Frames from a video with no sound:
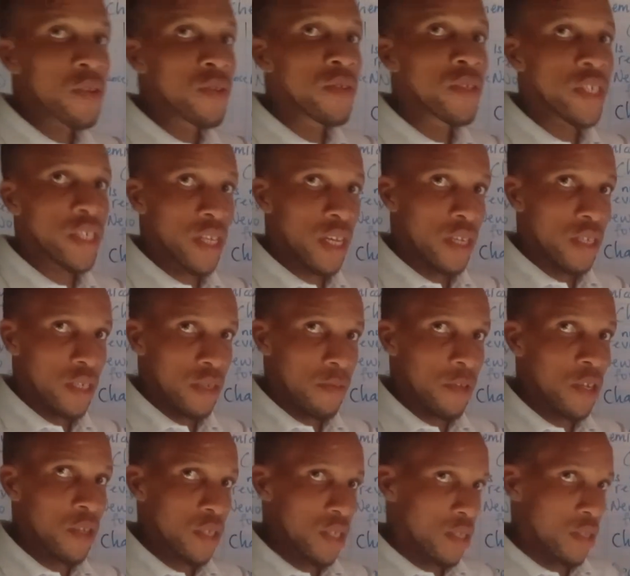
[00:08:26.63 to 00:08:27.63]
change because
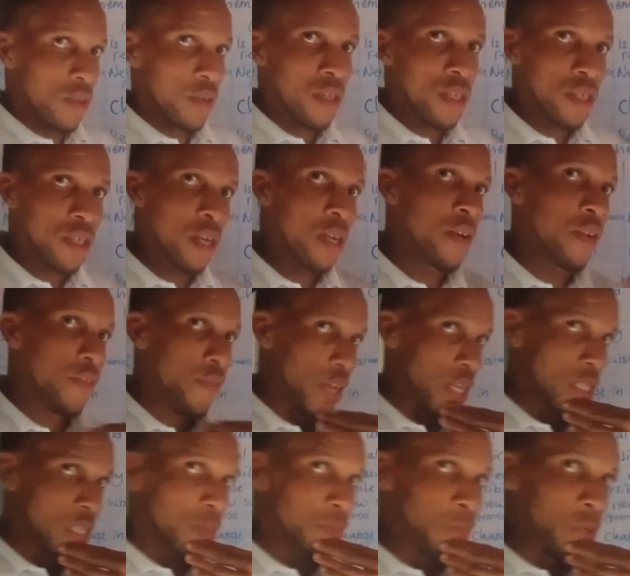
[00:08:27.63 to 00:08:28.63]
it's not easily
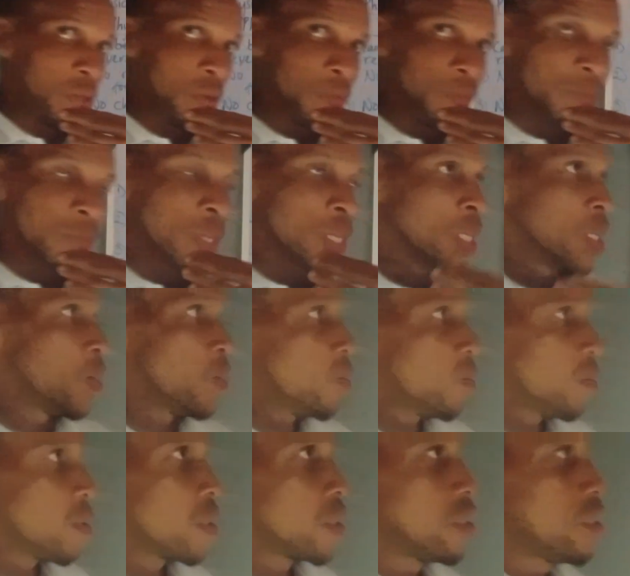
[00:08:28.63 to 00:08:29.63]
reversible.
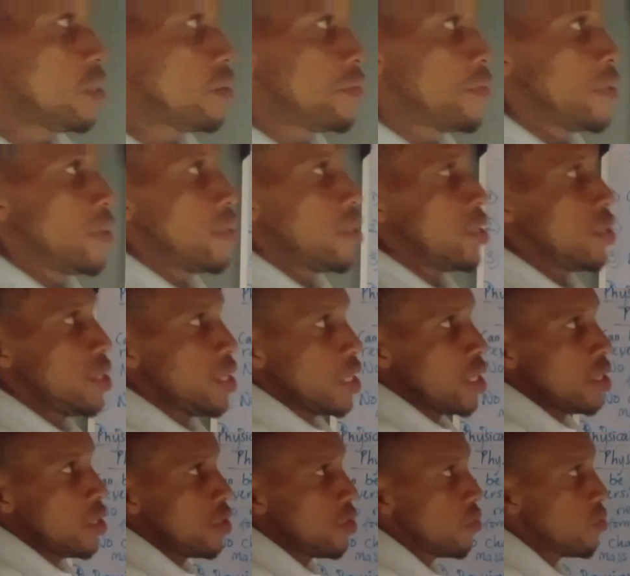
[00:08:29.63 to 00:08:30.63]
Okay,
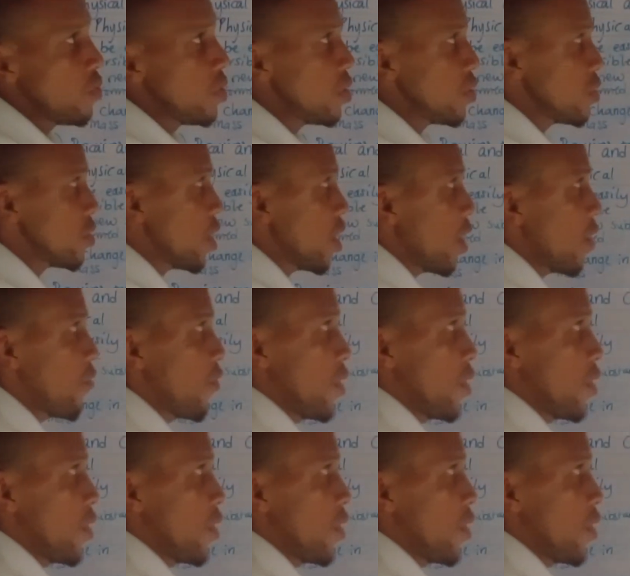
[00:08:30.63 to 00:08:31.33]
then we also have